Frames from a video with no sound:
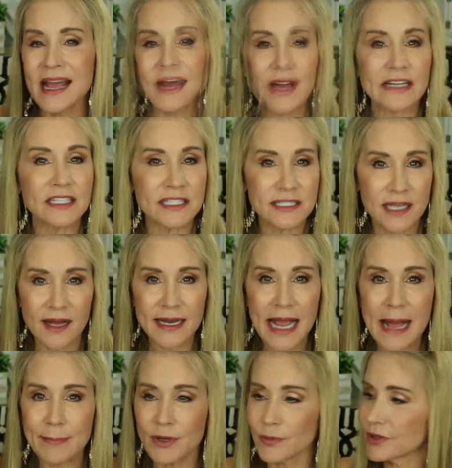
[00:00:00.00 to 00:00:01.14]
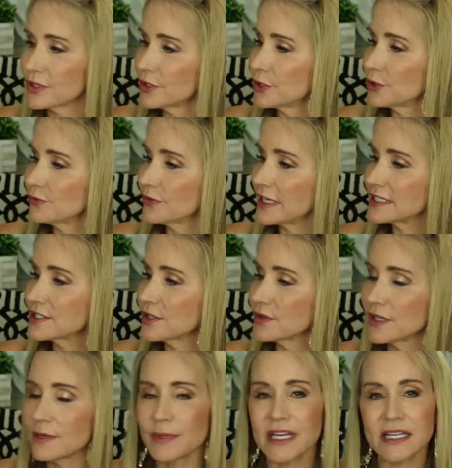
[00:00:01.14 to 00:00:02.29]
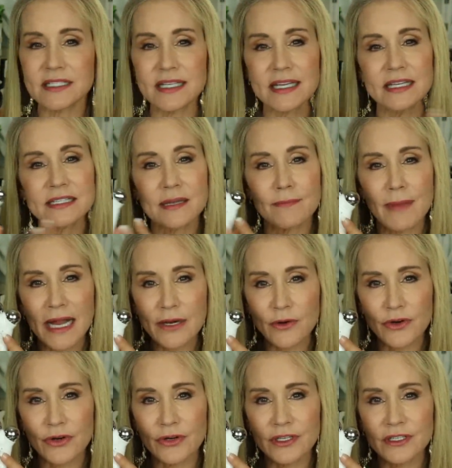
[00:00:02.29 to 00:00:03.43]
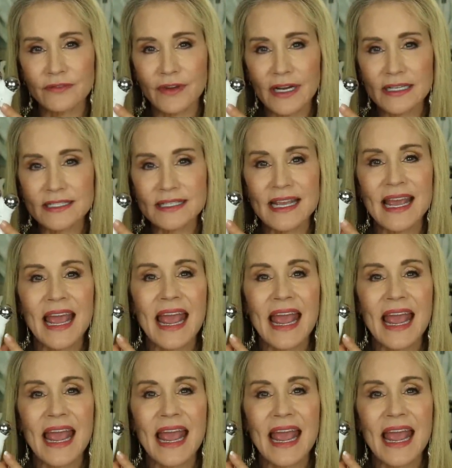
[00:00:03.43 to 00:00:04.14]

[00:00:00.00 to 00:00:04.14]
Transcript: That does not happen with the NuFace unit because it is a microcurrent device,